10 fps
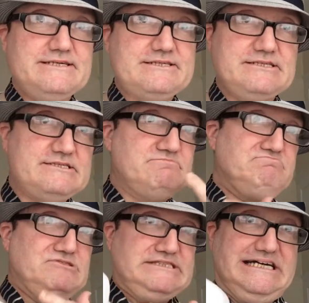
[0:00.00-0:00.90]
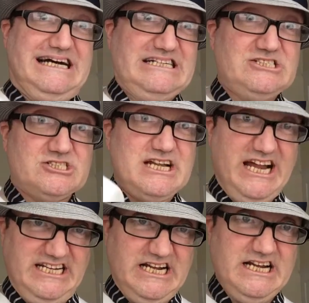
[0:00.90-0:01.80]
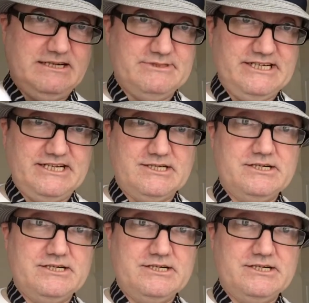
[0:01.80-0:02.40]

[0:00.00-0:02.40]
because that just ain't happening.